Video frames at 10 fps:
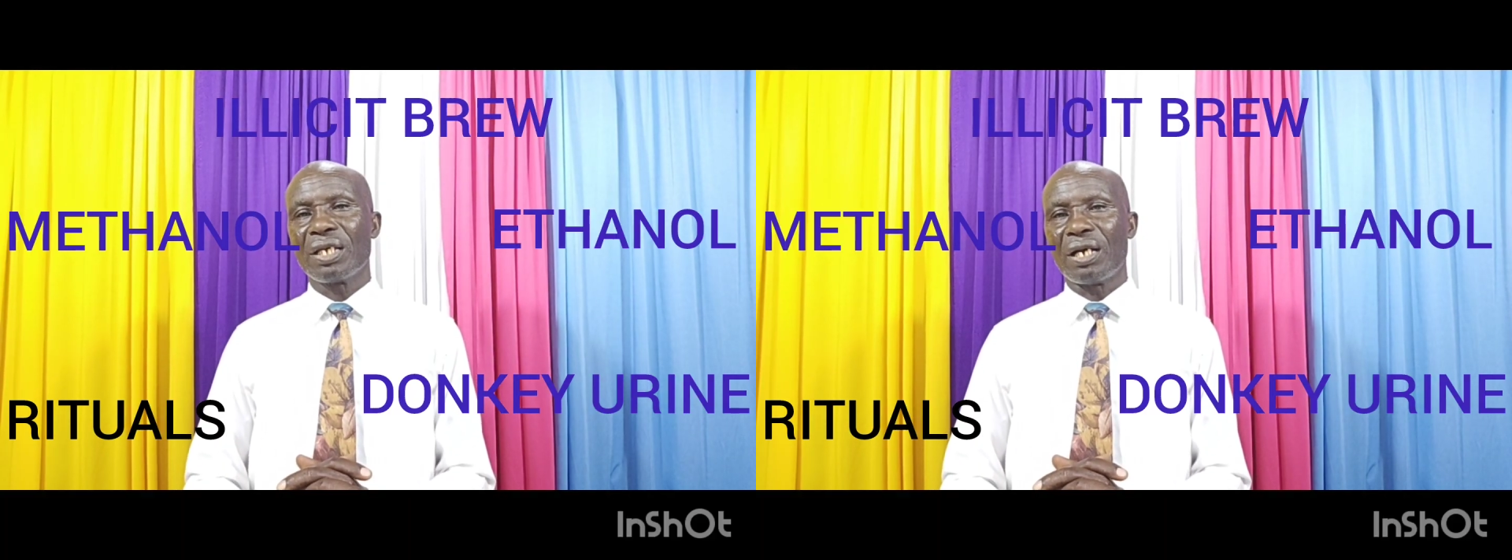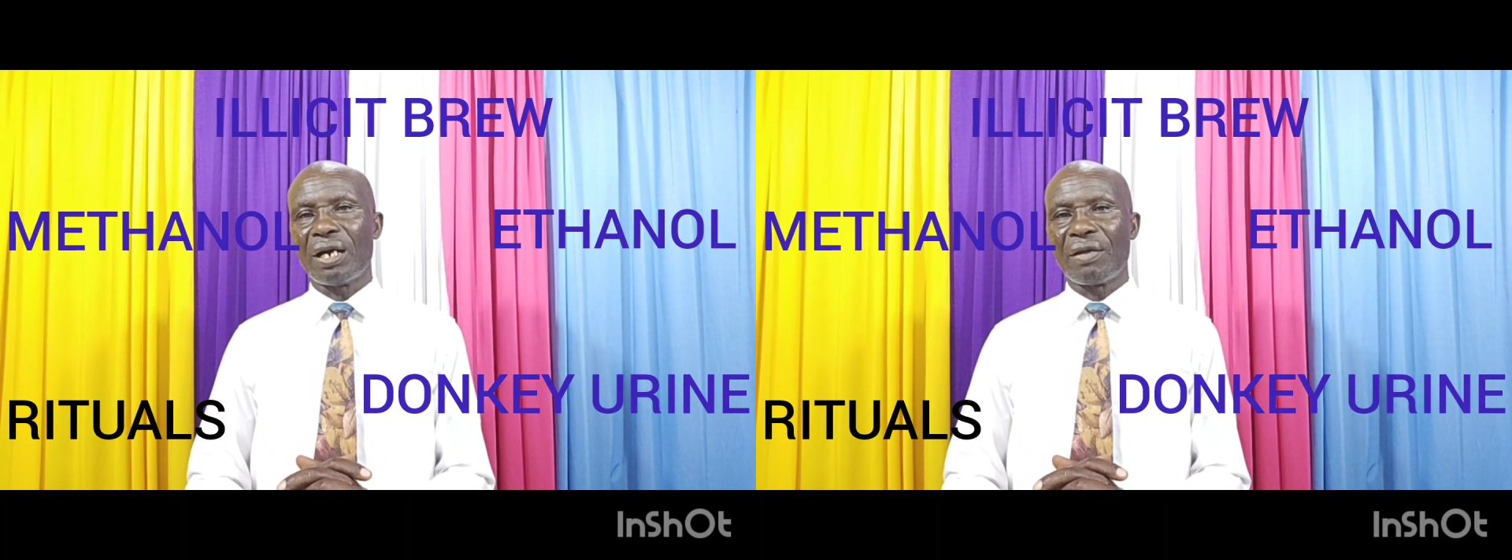
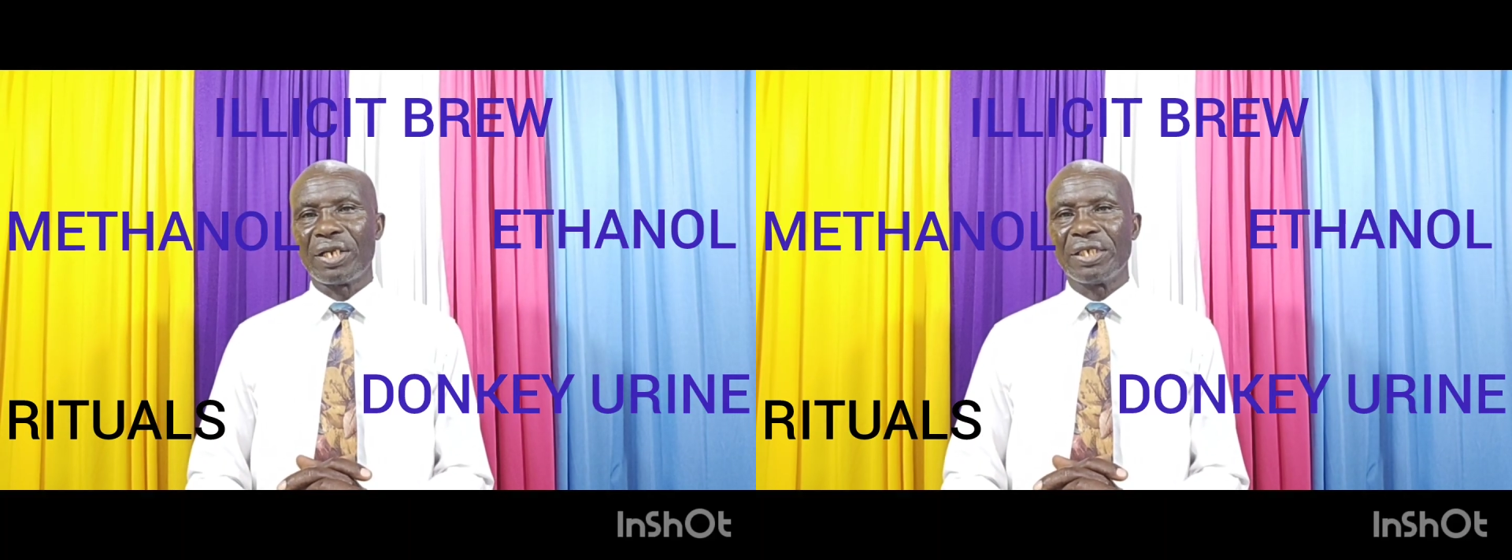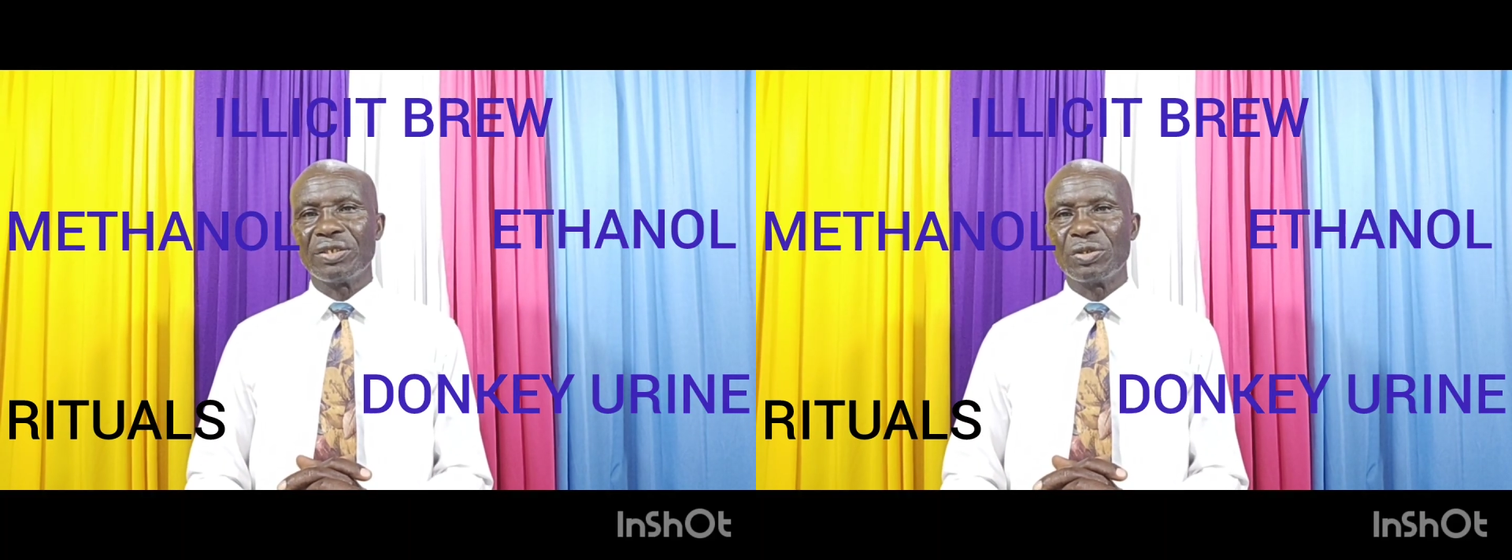
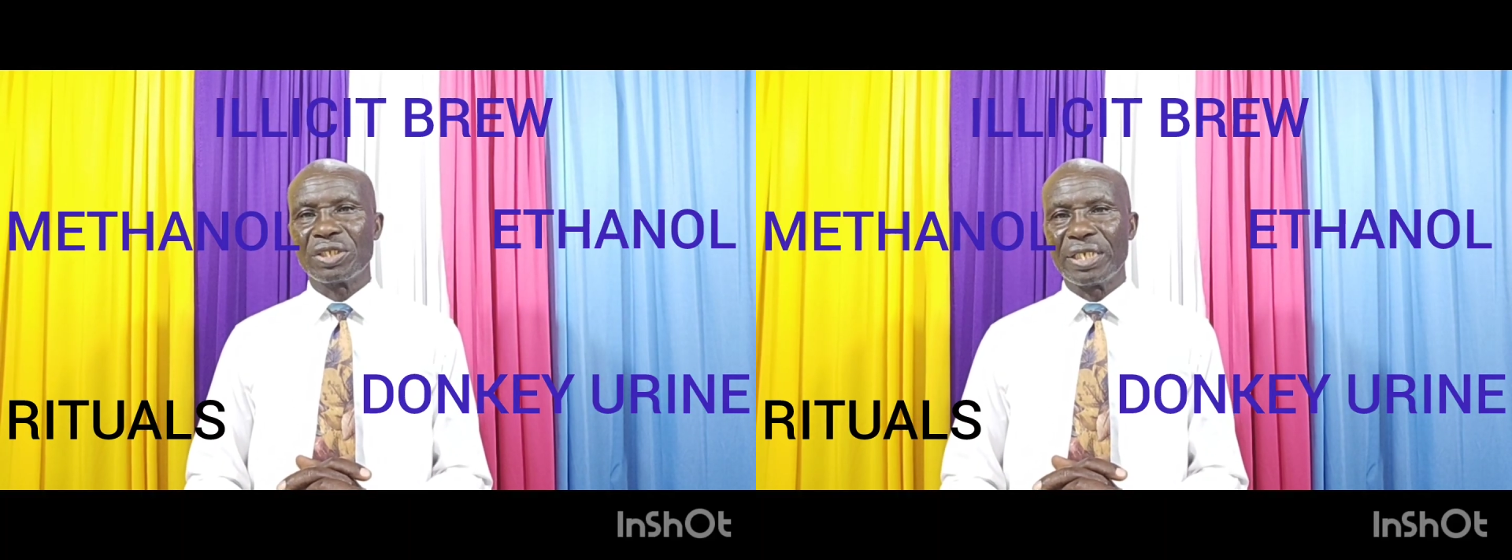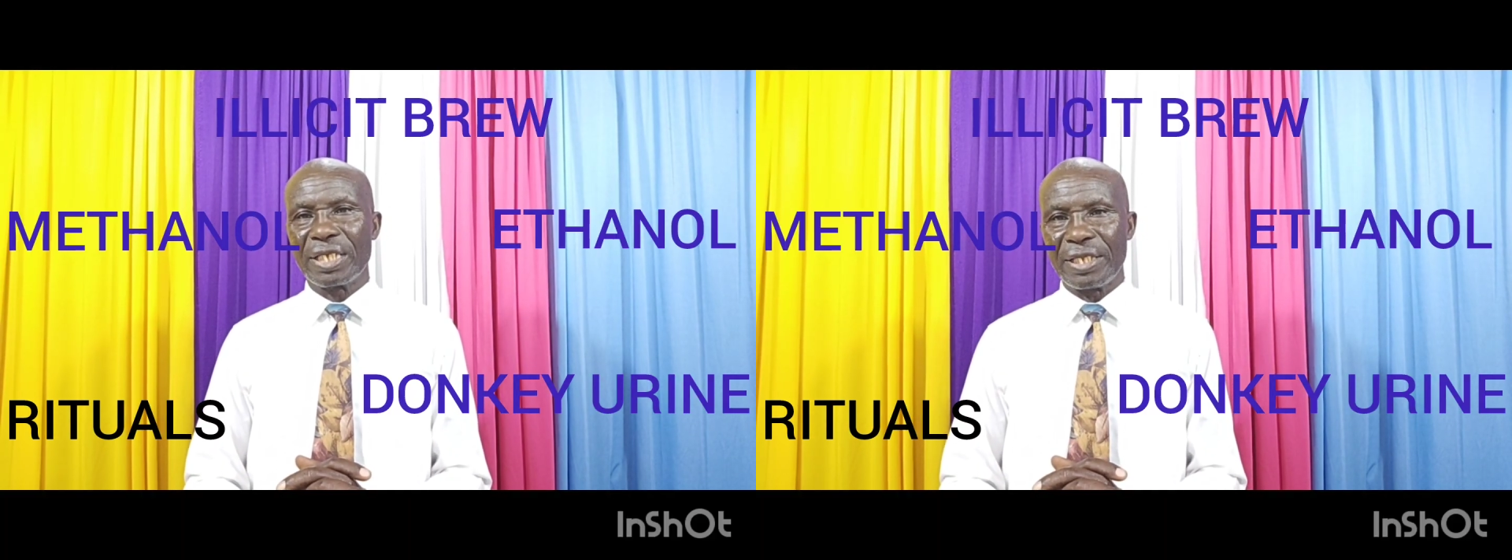that is used
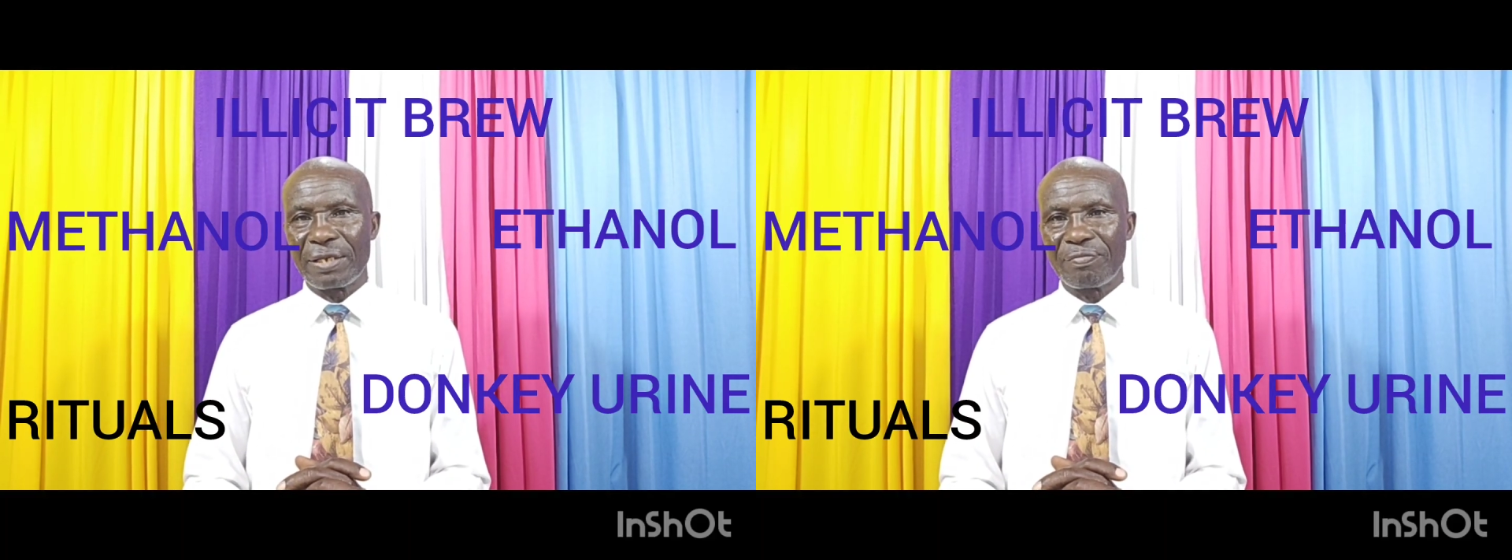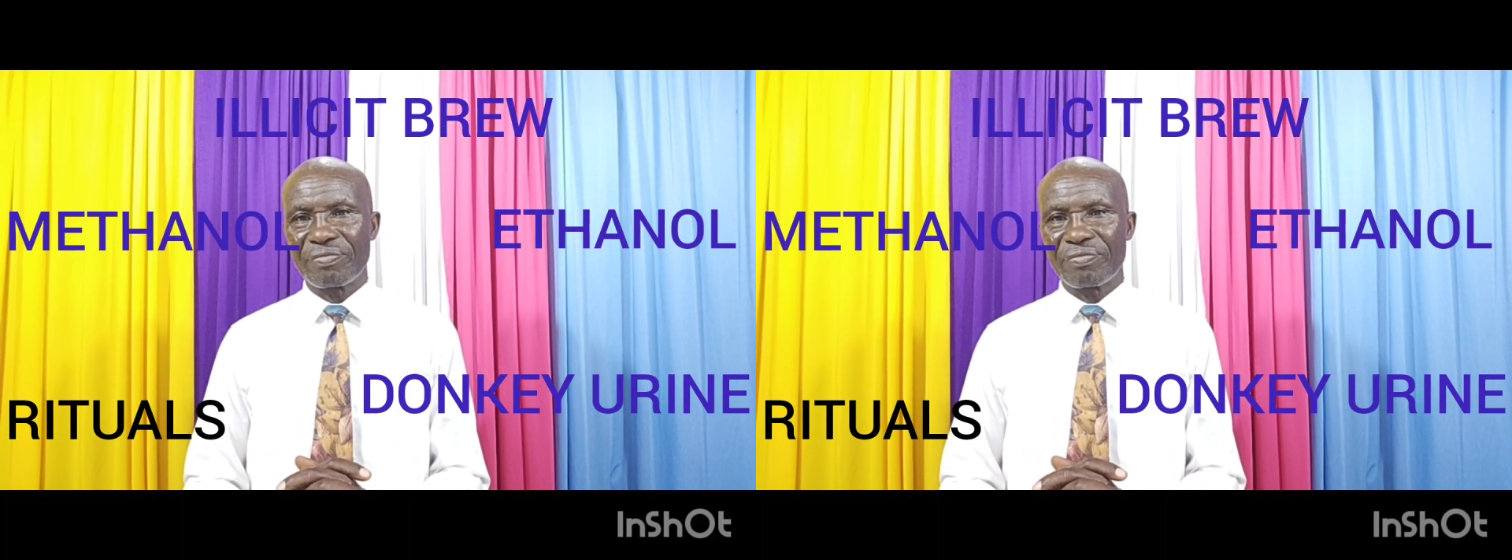in Kenya.